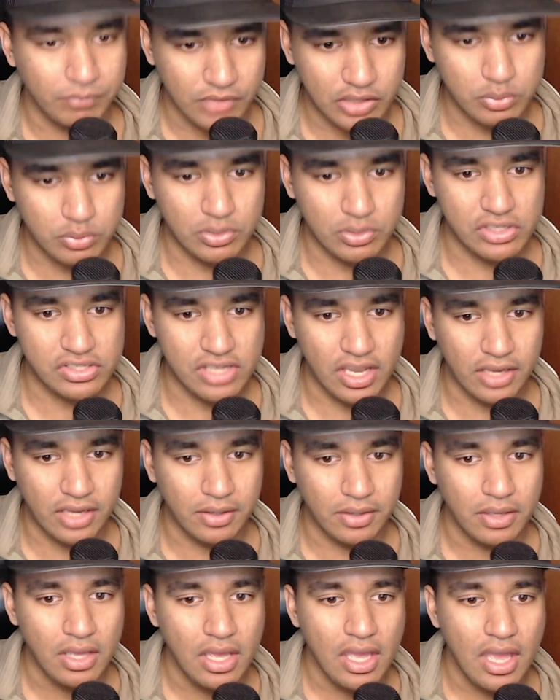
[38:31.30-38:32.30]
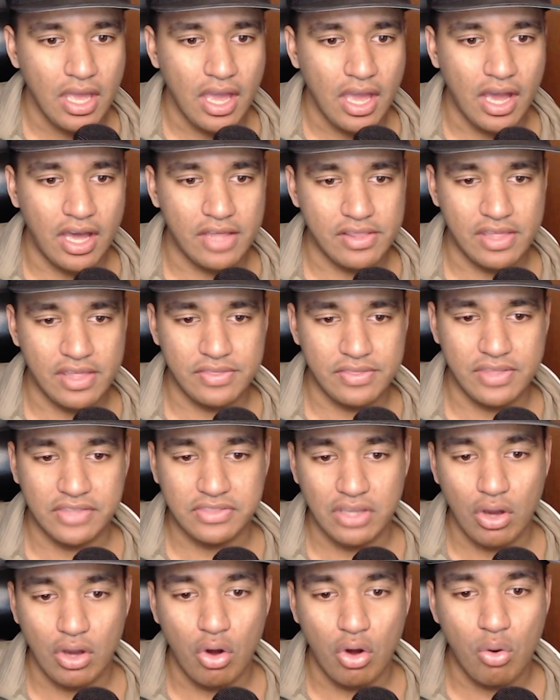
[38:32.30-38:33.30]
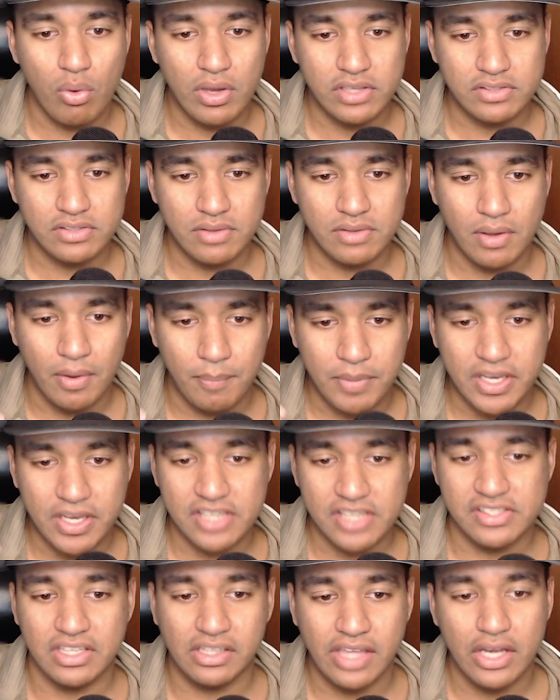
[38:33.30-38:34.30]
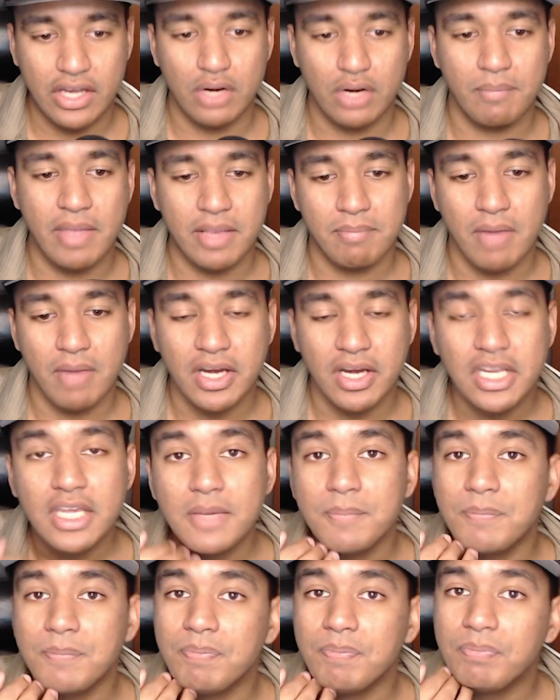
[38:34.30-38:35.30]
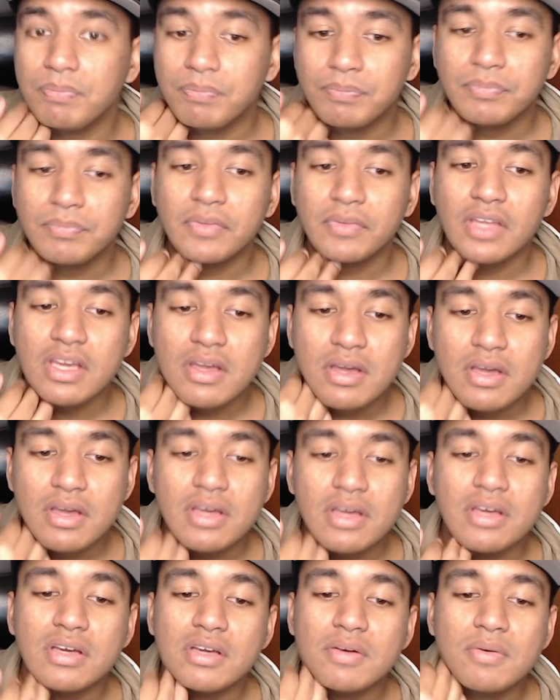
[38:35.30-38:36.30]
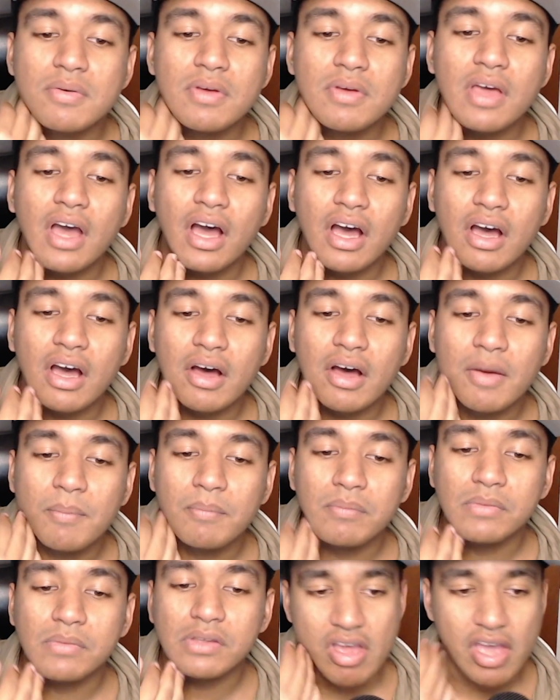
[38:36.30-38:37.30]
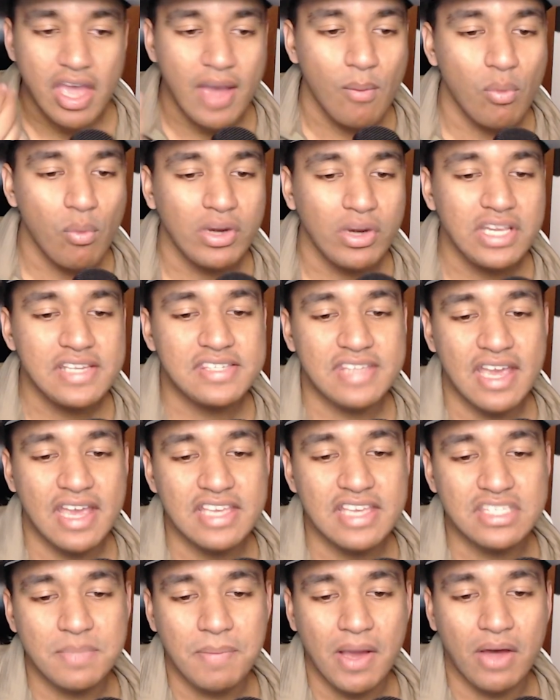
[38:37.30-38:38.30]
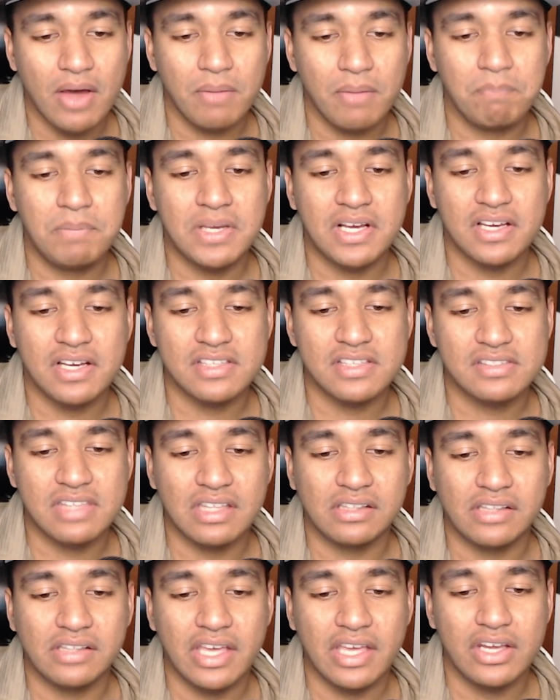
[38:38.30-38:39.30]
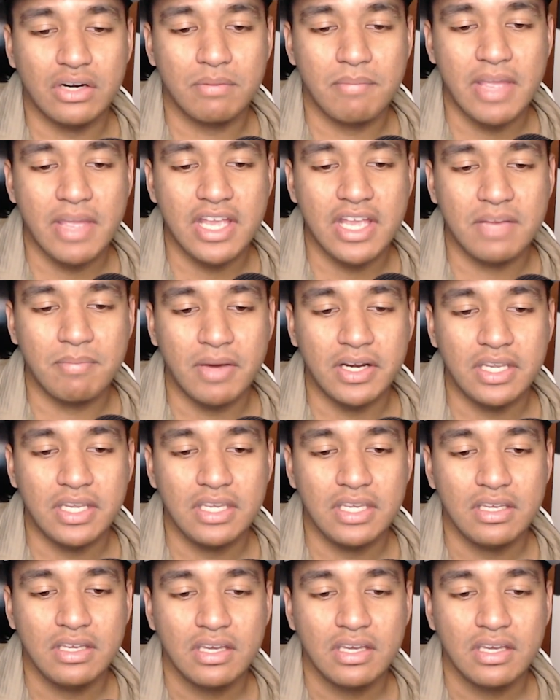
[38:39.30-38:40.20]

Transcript: he's saying. And that they always, because they later make money. And what he says about because they later make money,